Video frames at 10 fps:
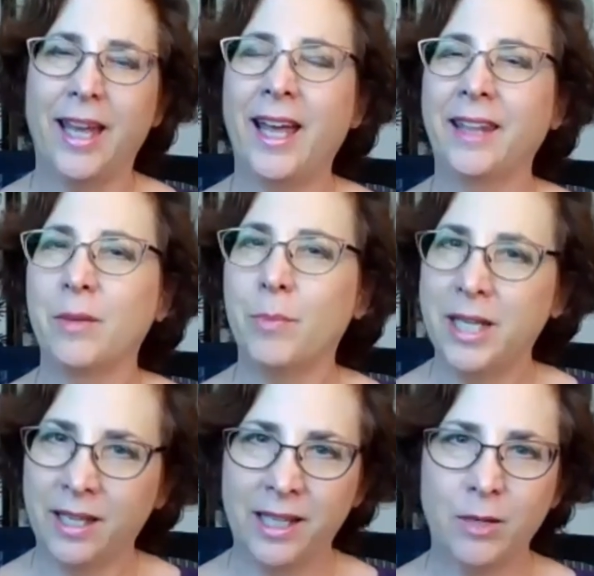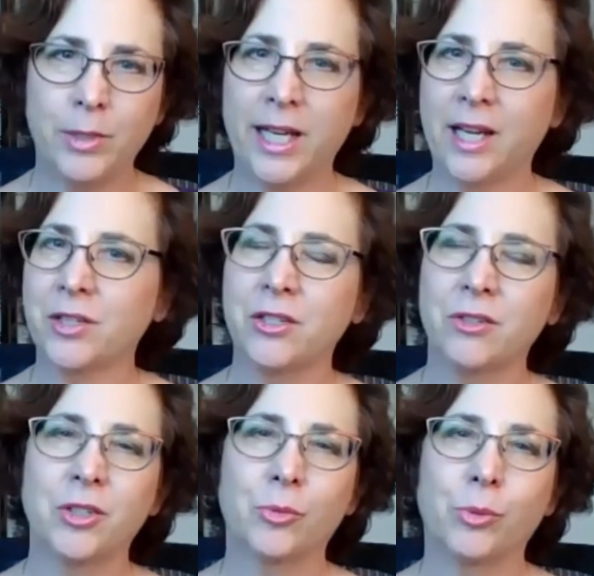At the beginning, we asked
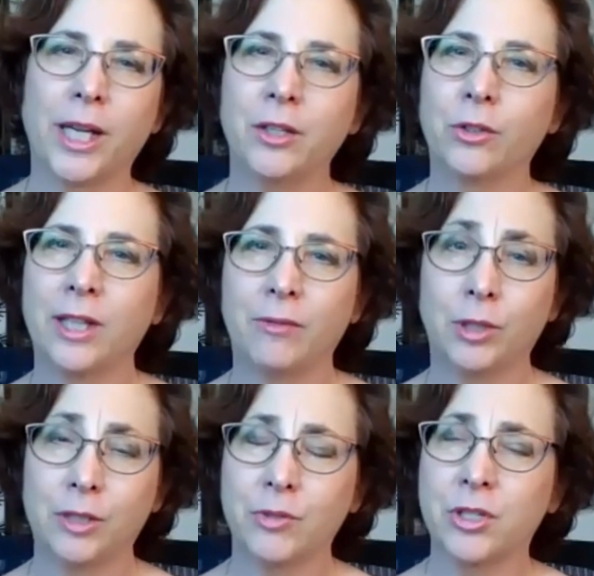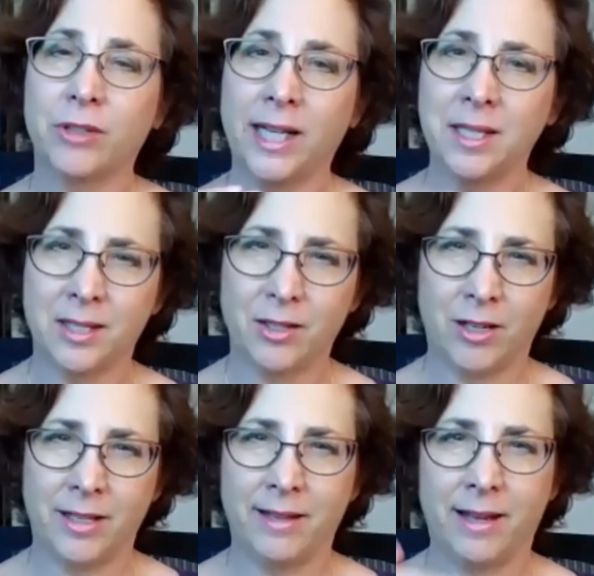you to rate your level of stress
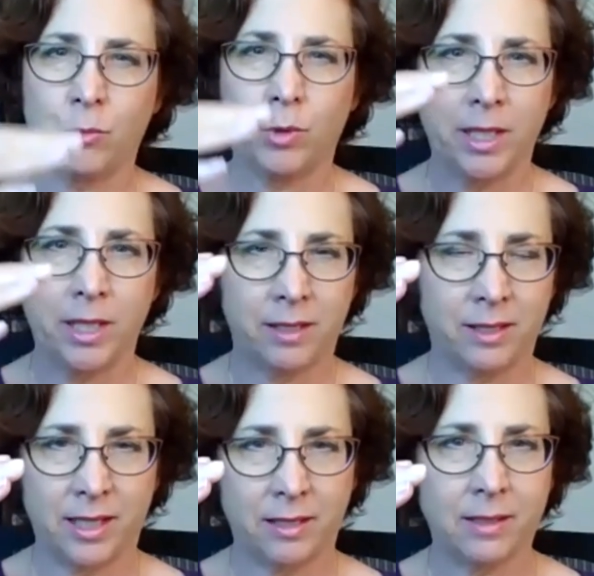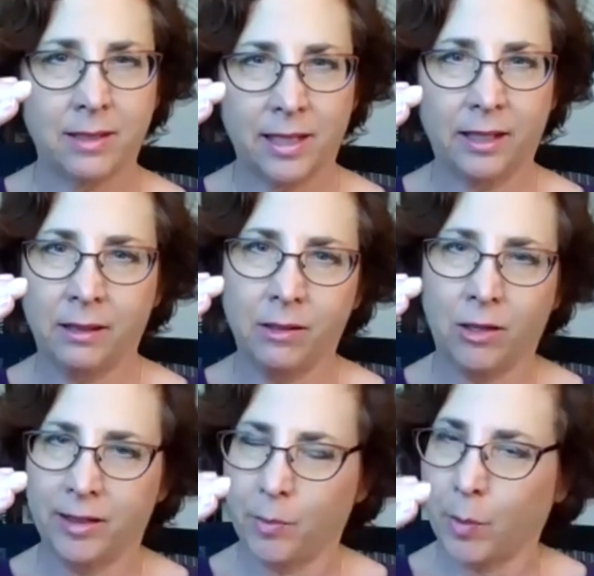on that 1 to 10 scale
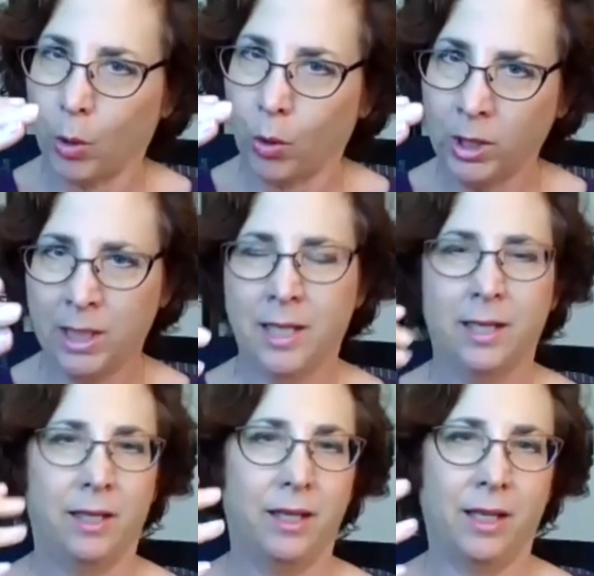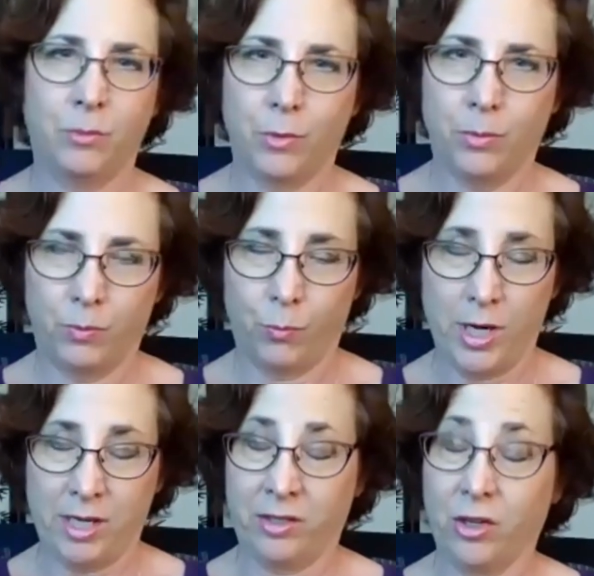on the poll, and
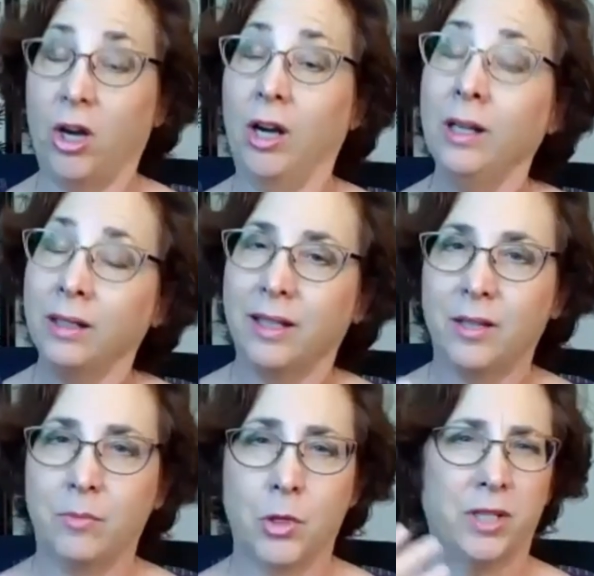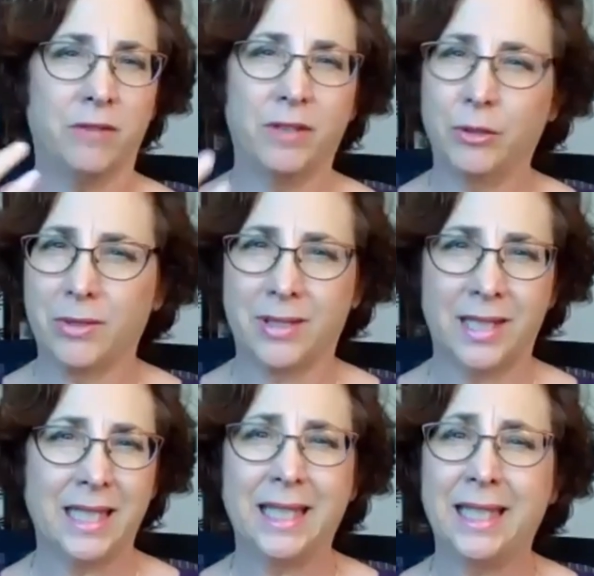we saw that most of you are
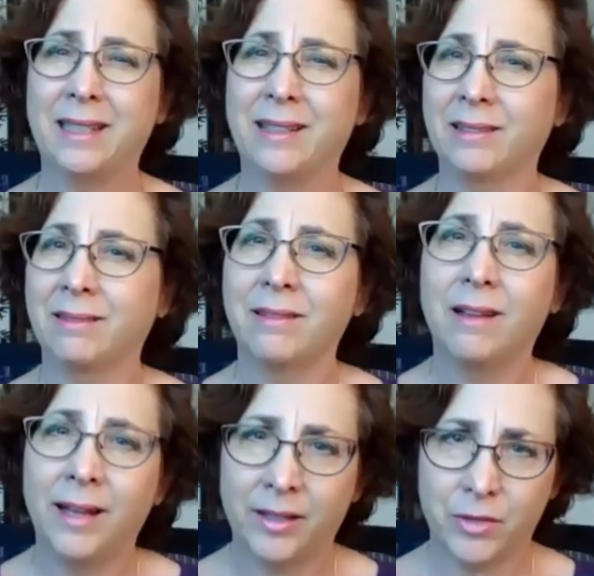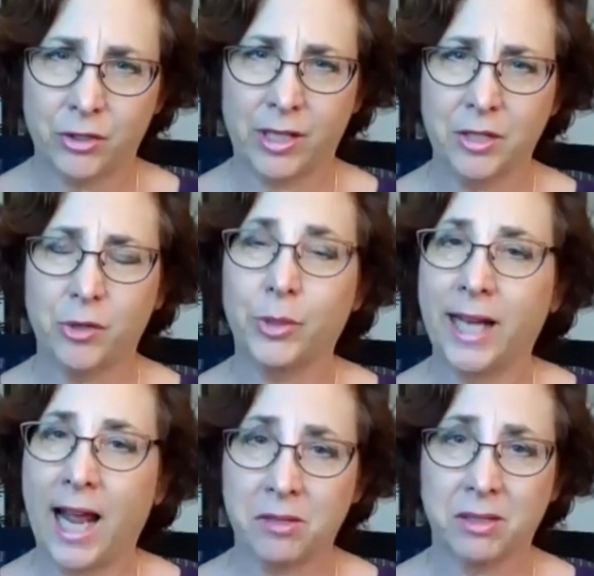sitting in a lot of stress. So I'm going
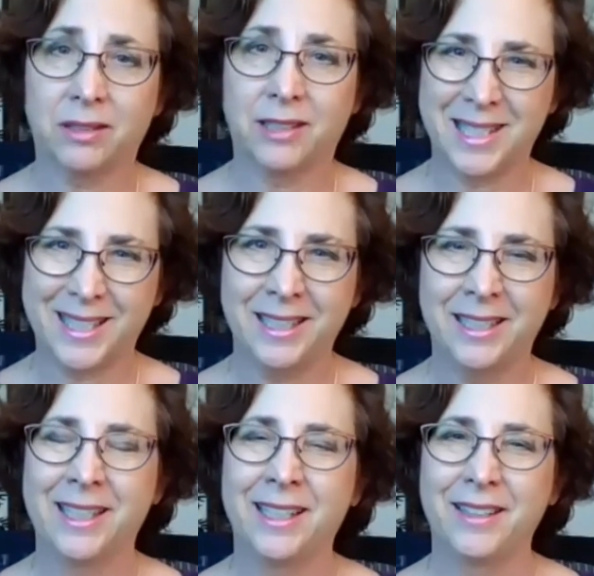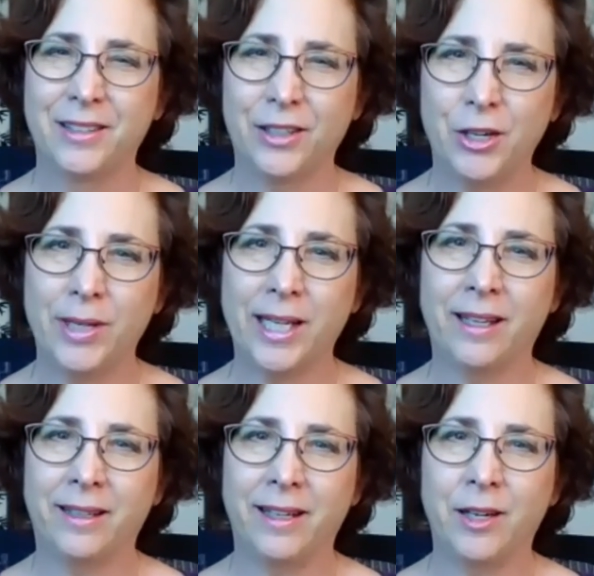to ask Alyssa to go
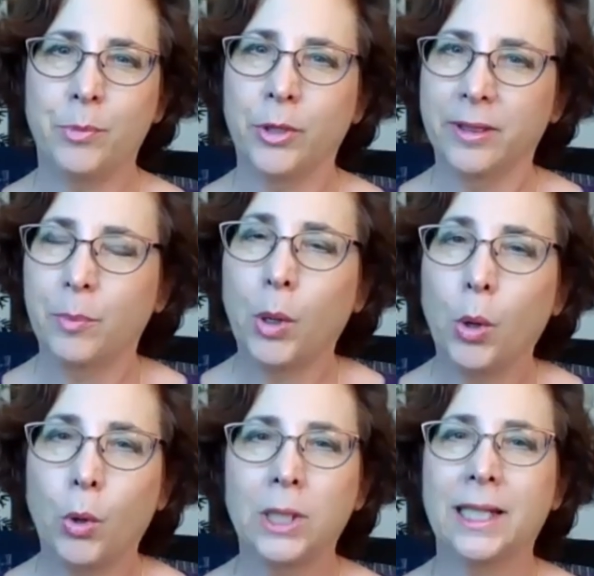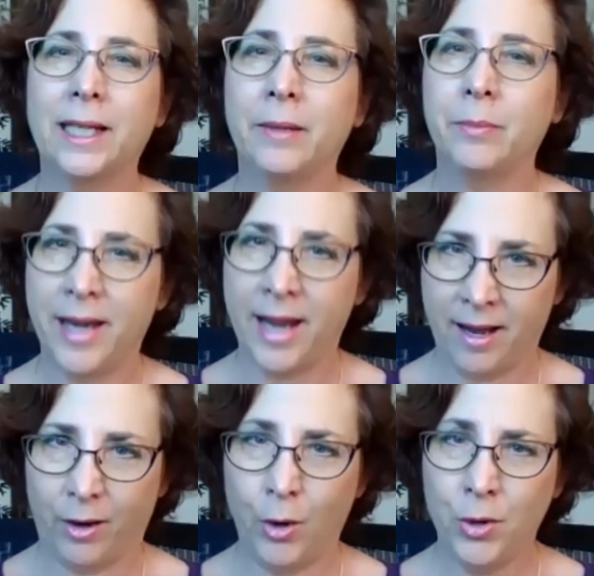ahead and put the poll up
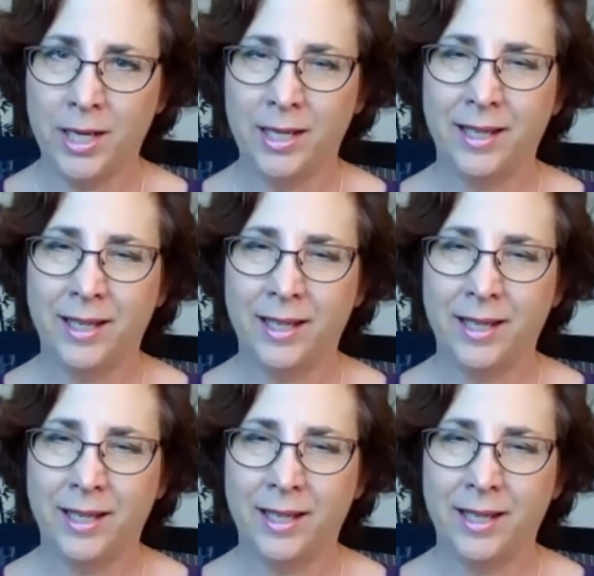now